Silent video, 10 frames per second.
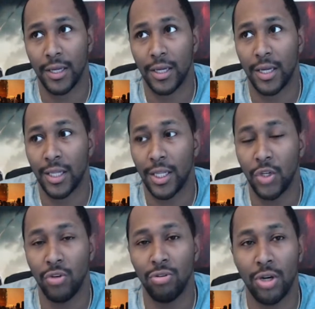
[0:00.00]
it lets
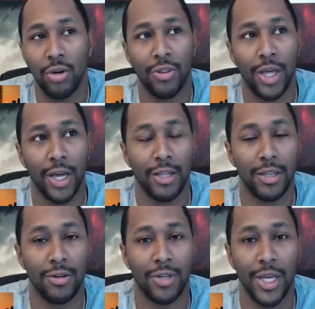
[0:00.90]
you know that
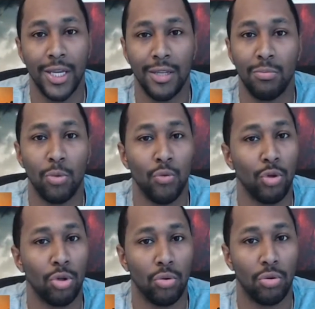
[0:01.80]
they're taking the movie
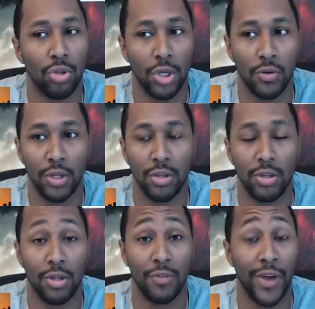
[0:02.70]
so serious
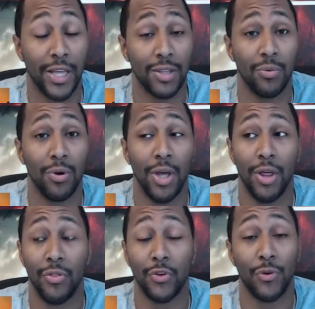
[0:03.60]
to the fact that
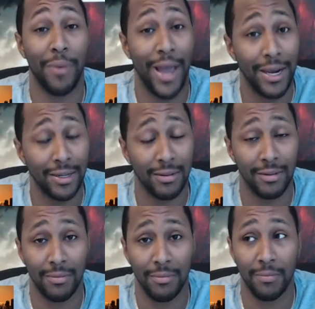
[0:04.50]
the dramatic
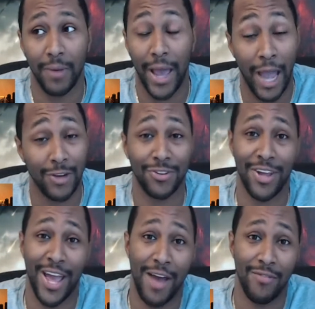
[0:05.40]
actors they
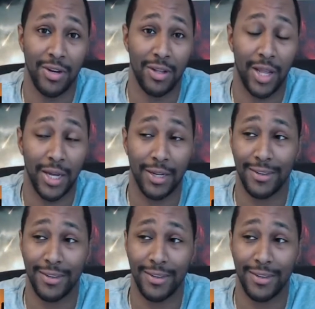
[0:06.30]
have in it, like